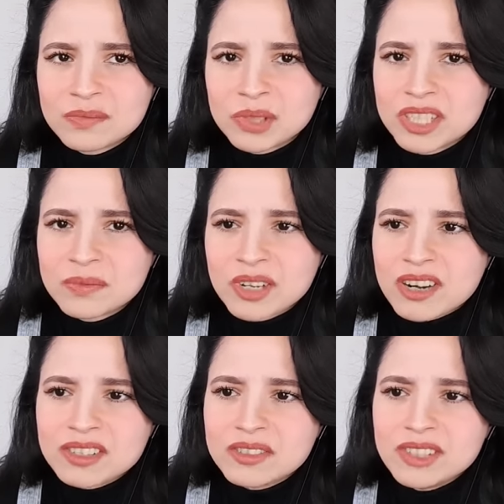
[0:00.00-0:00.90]
Policemen
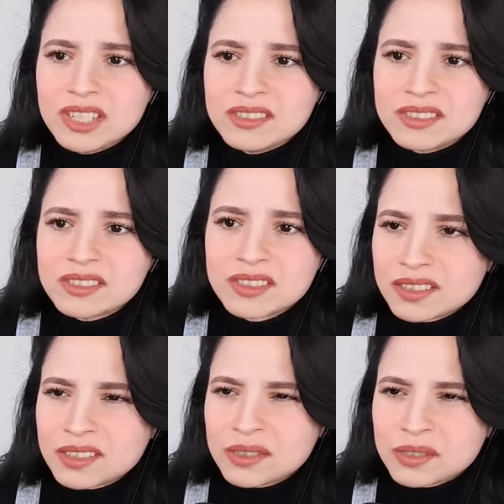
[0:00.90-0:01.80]
are civilians.
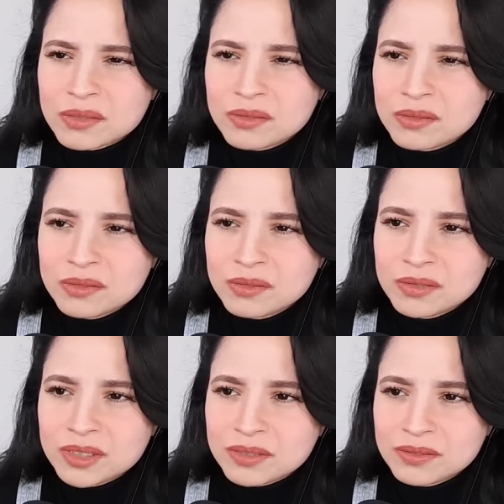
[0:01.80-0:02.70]
So,
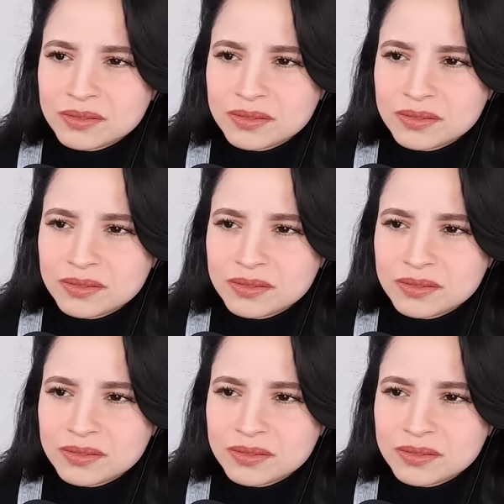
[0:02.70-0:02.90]
you know,